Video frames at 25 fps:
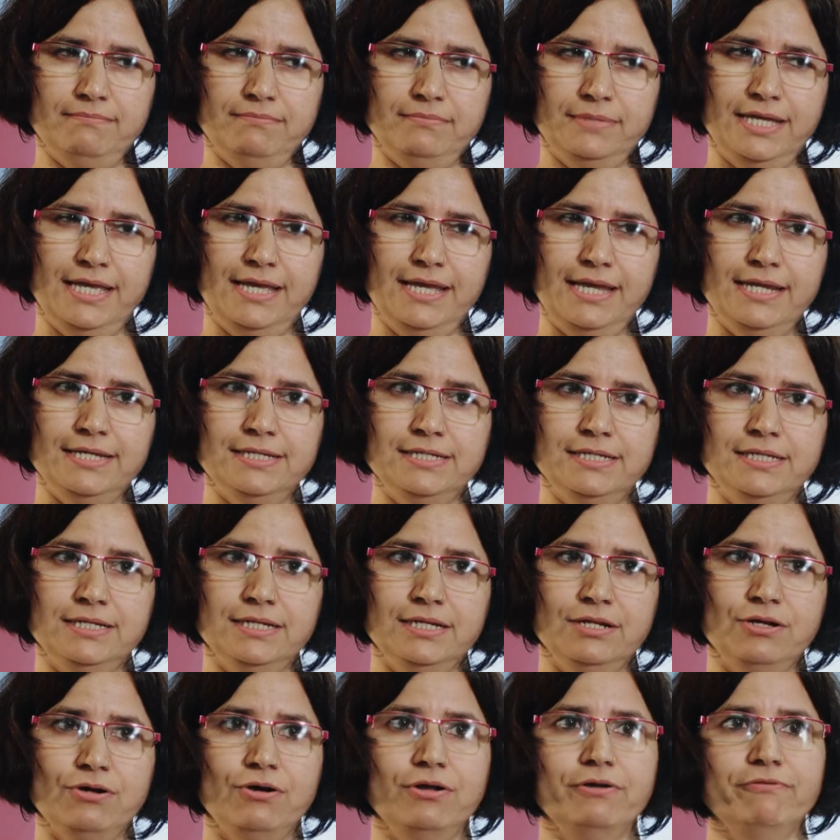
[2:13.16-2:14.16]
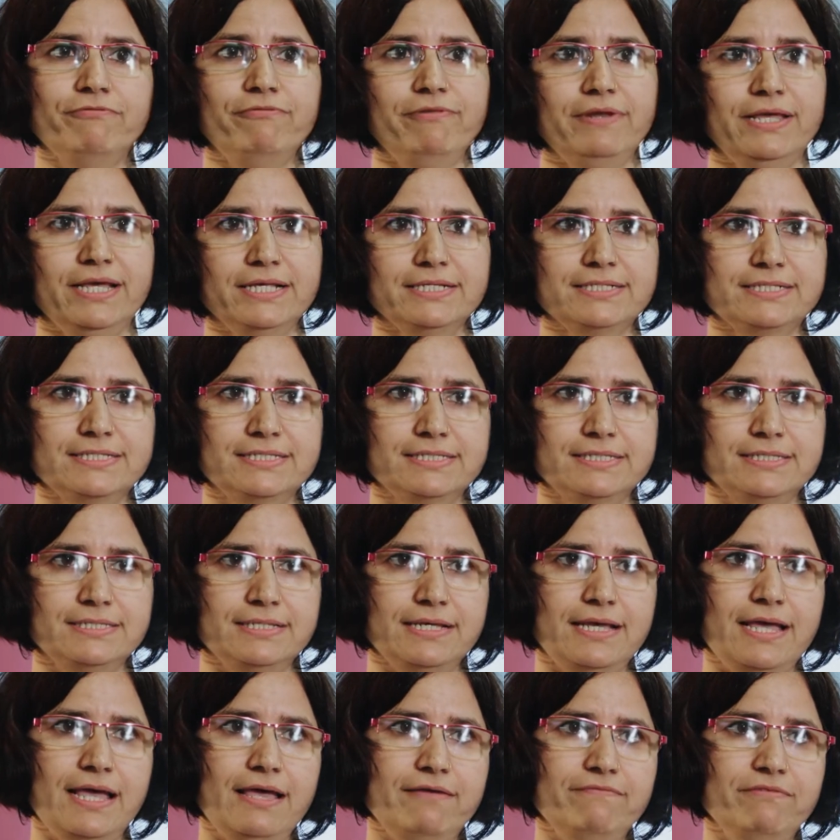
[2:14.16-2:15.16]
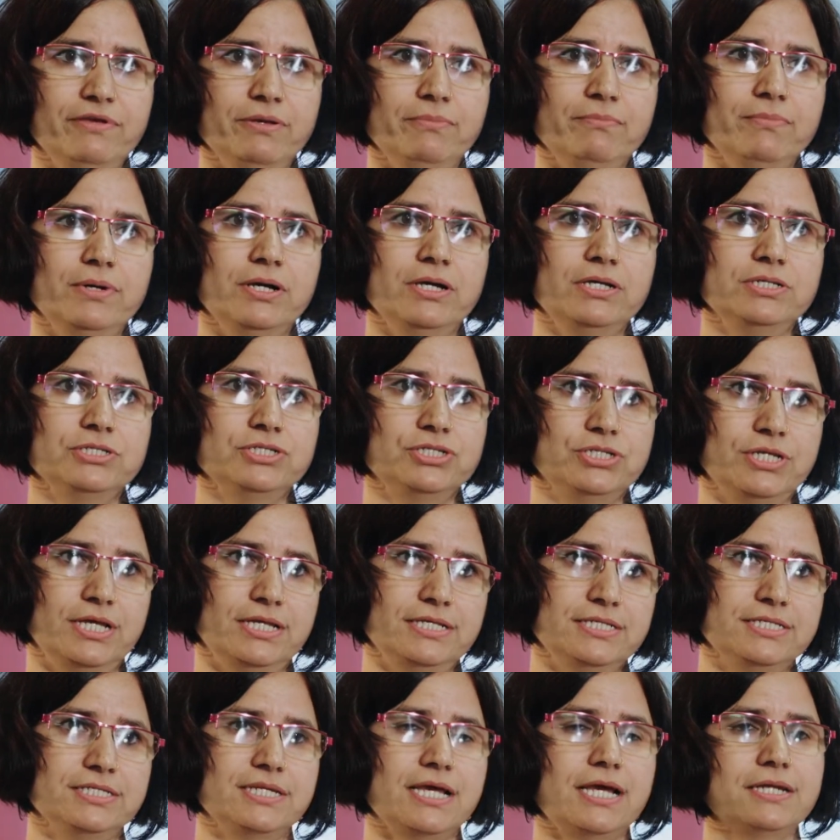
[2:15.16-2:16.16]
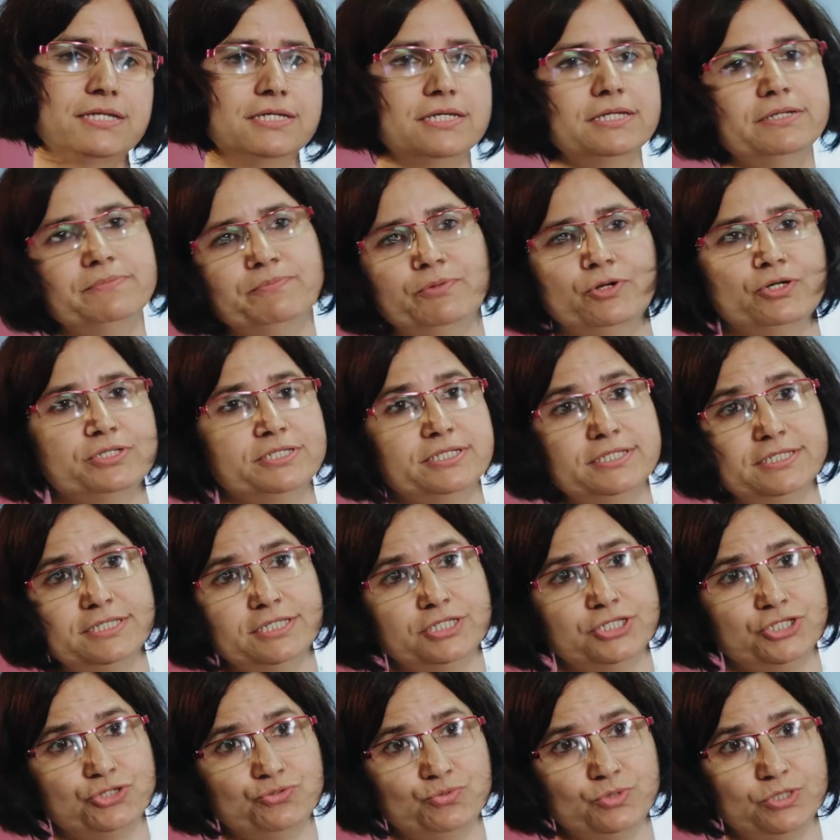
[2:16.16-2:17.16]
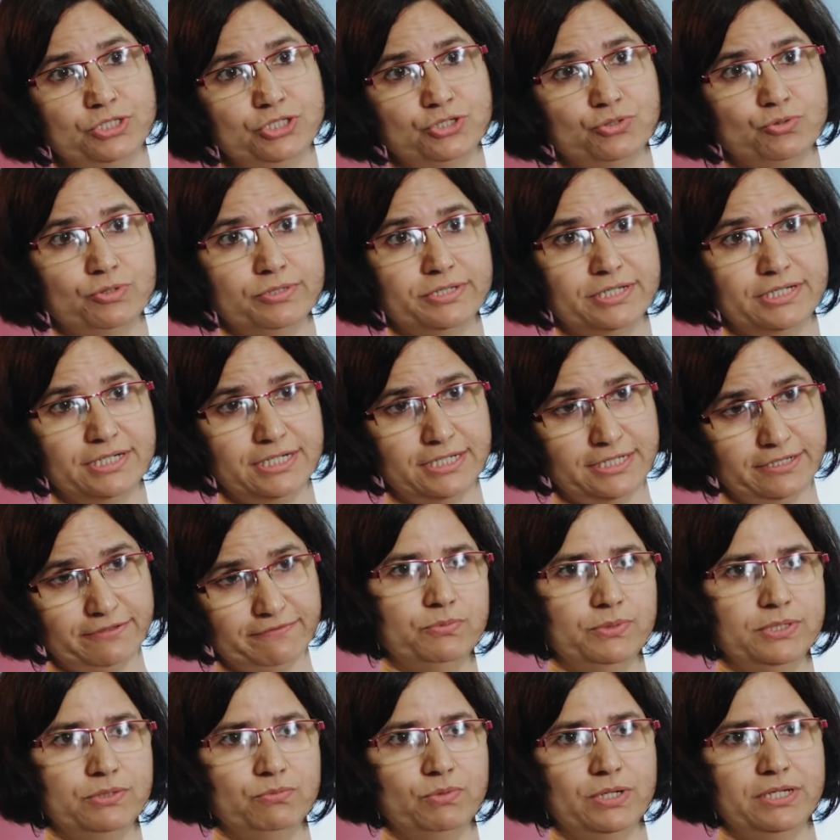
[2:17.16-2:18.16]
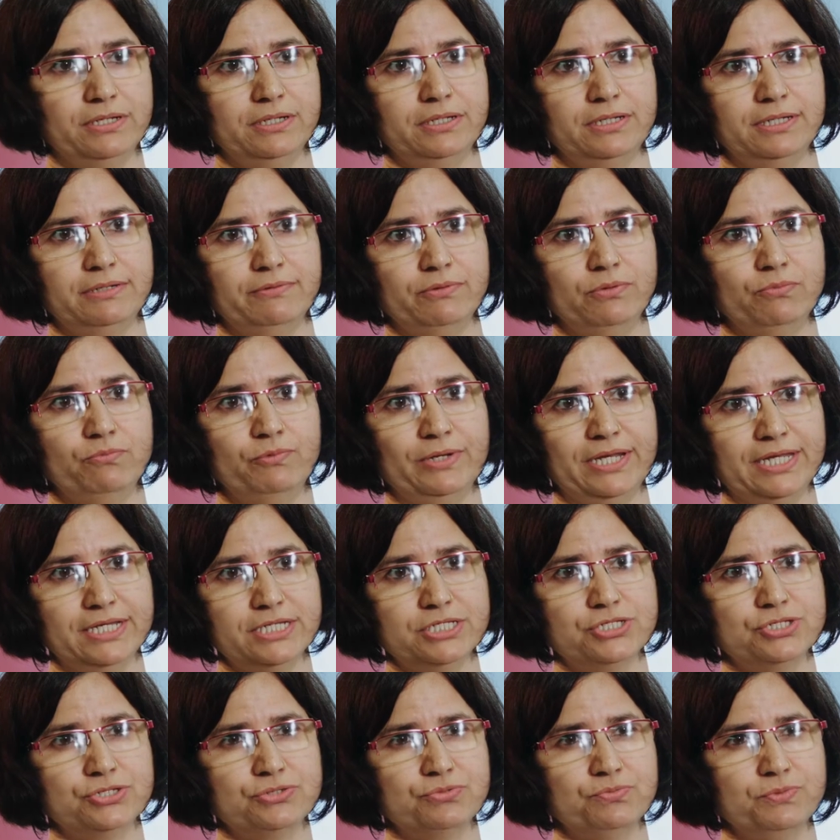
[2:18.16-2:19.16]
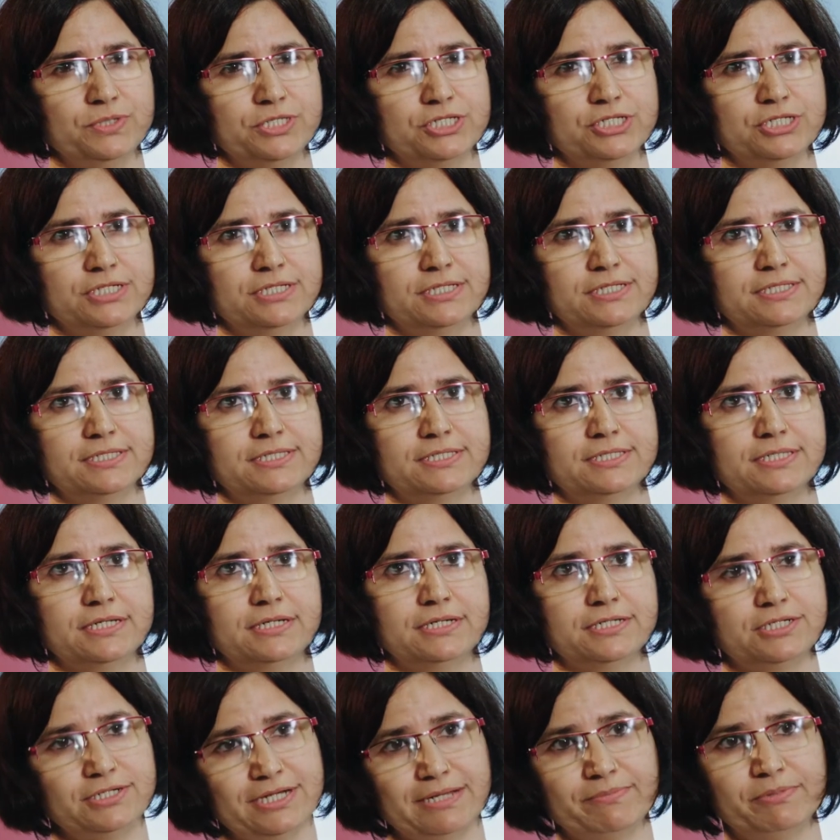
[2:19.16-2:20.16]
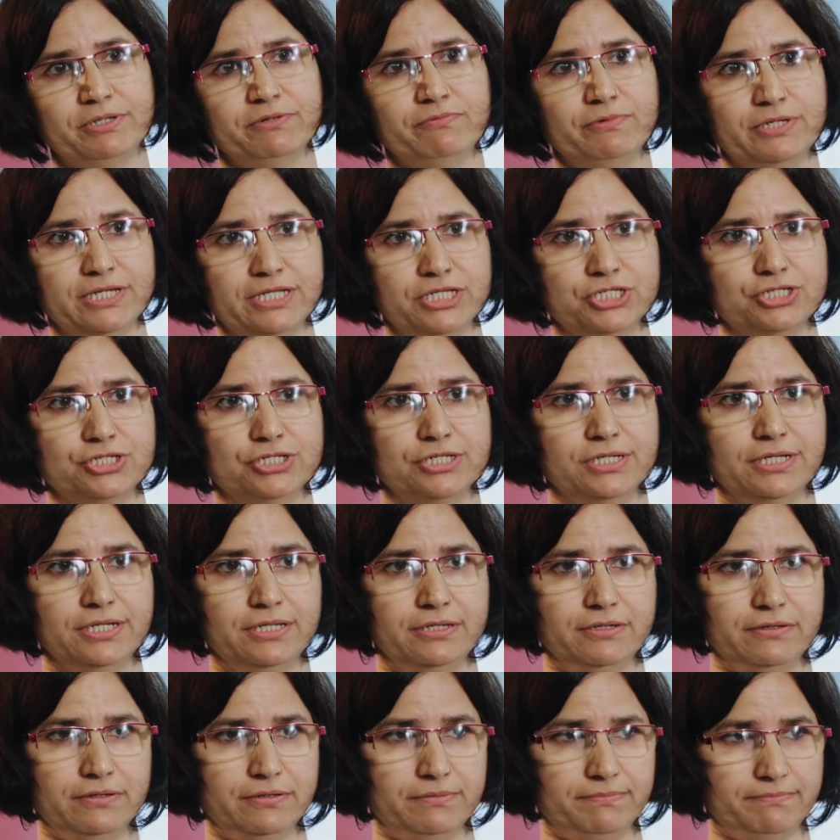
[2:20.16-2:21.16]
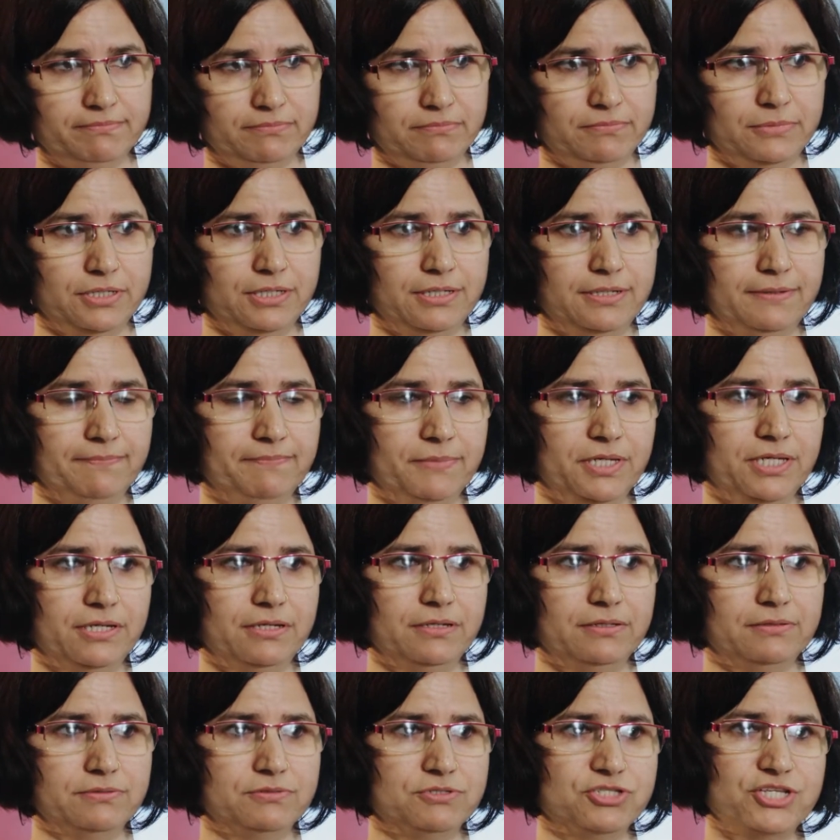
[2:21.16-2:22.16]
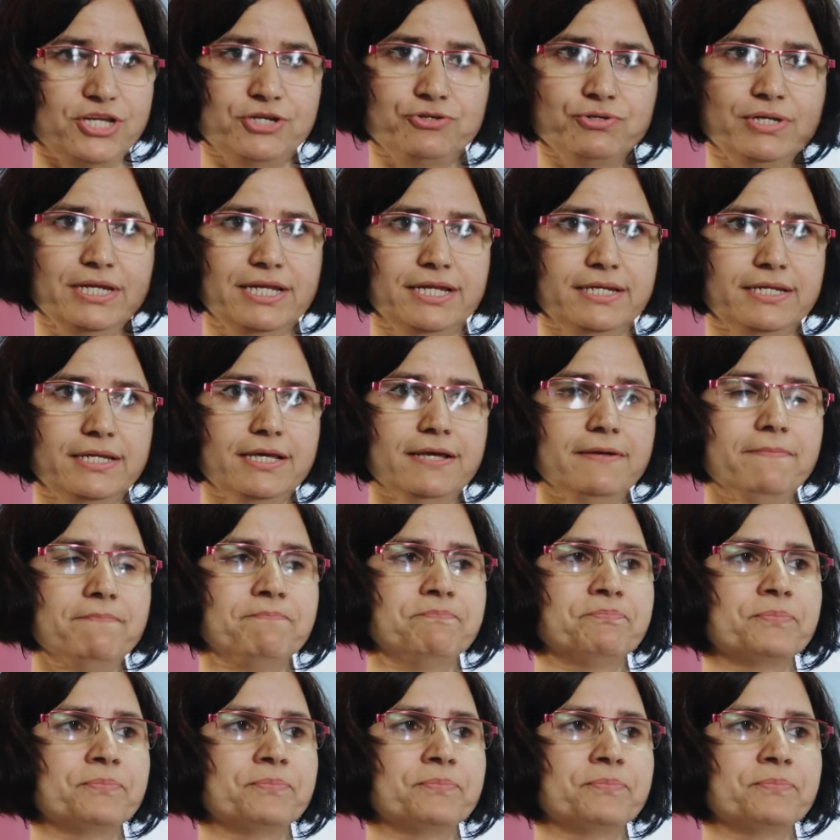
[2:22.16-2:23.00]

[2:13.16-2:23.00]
hidden conflicts have emerged and started processes towards alternative. With one village, which is a tribal village in central India,